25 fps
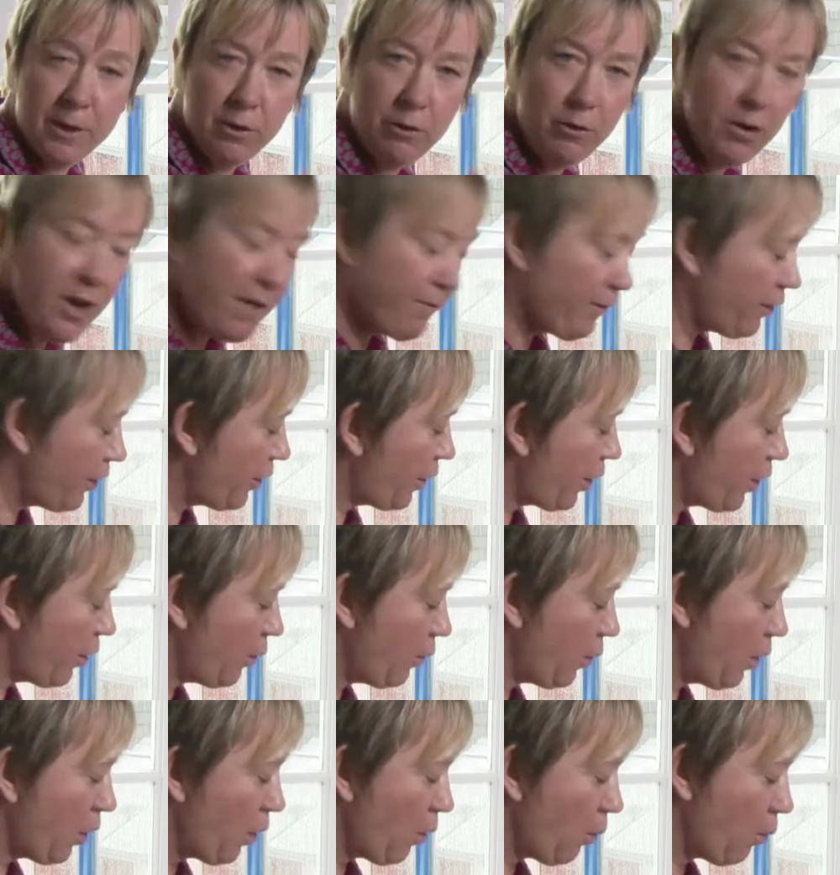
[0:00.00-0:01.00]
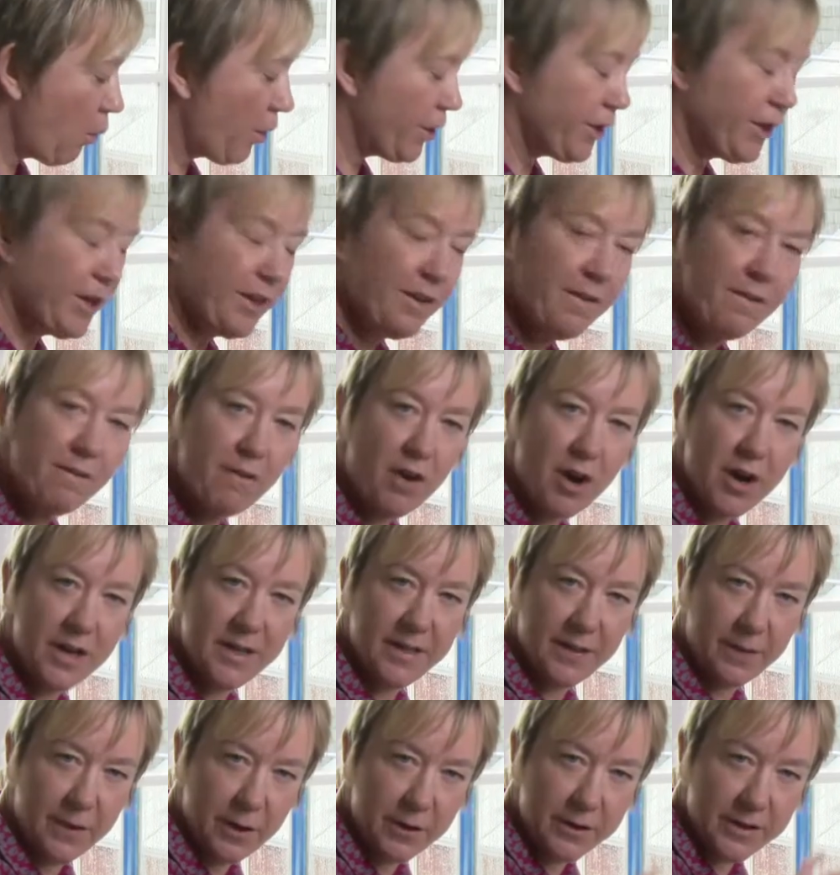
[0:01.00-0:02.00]
You never know what you're going to find
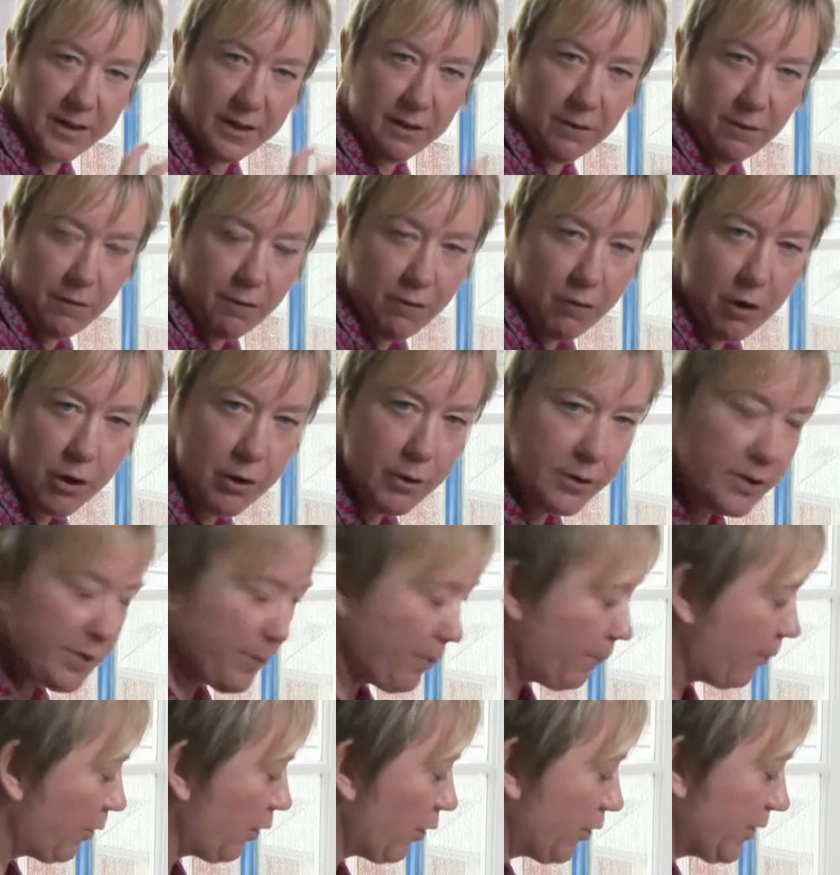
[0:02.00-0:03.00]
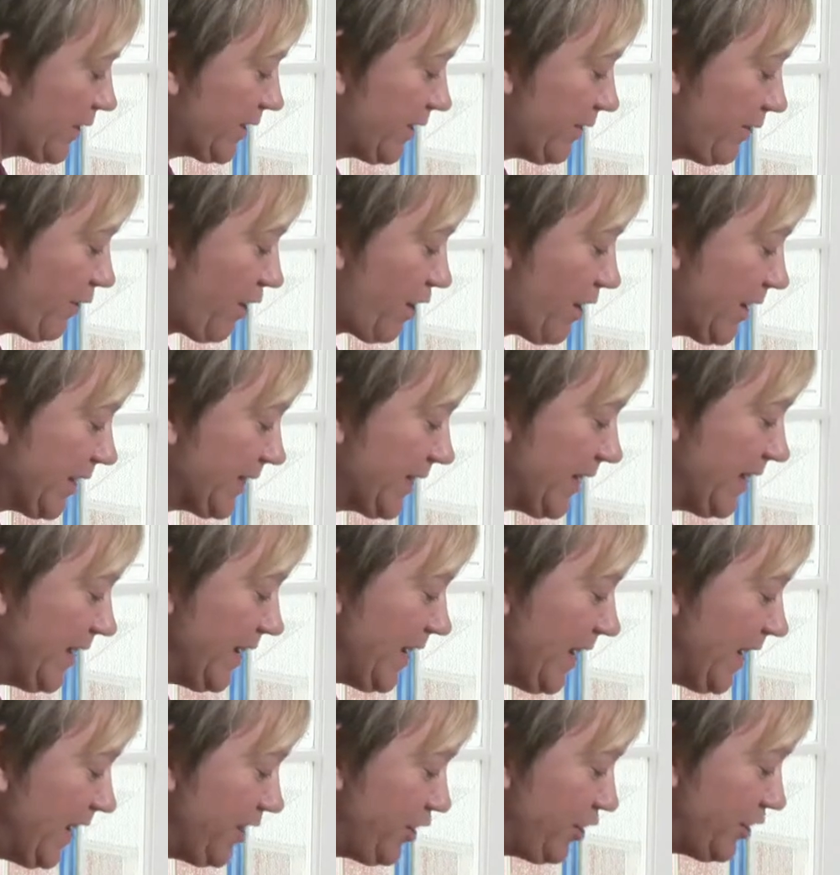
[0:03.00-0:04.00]
in those little frozen blocks of ice.
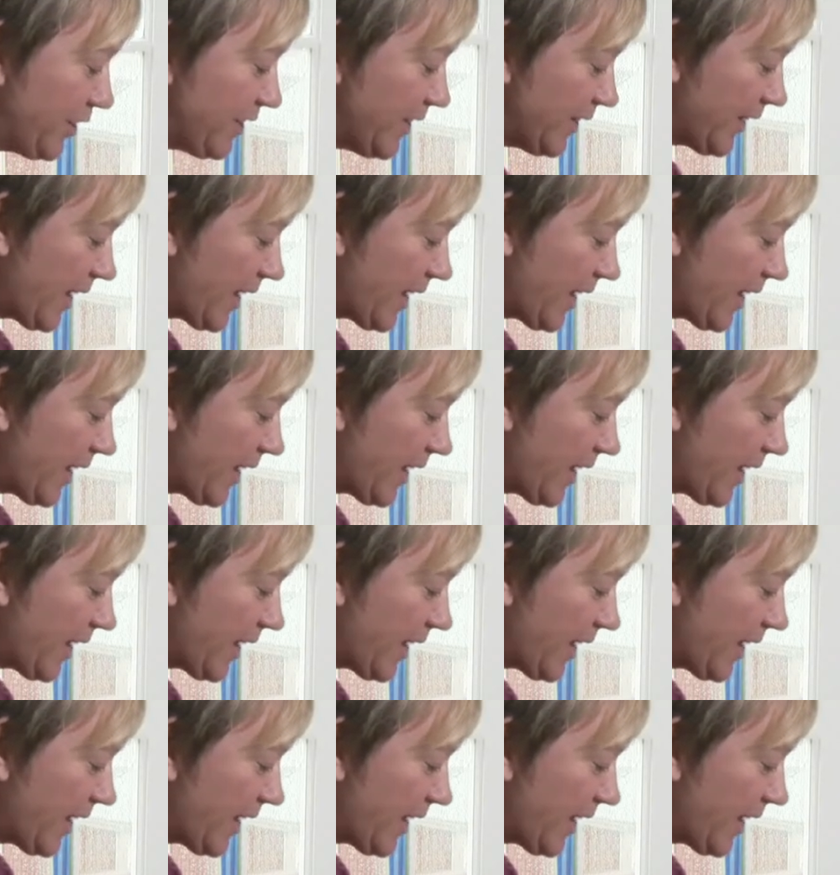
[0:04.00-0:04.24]
It's just